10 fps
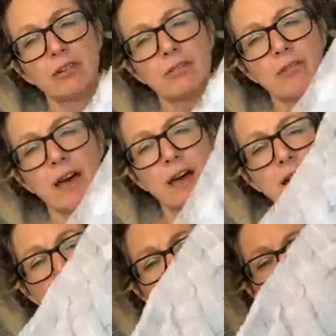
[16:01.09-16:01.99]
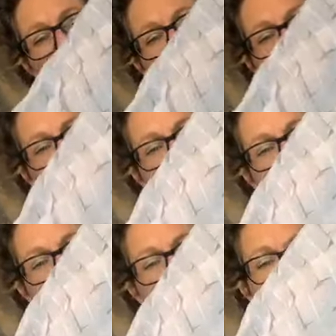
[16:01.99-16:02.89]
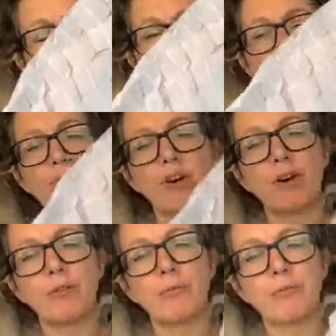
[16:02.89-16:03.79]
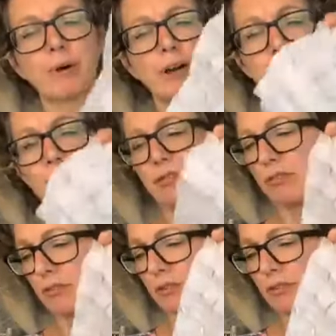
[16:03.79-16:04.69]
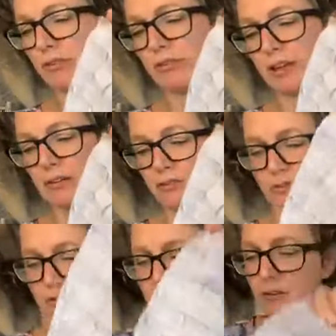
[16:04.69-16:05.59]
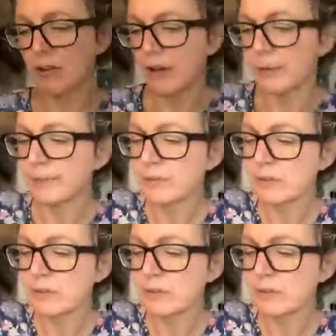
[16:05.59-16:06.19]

of that, not bias stitched this time.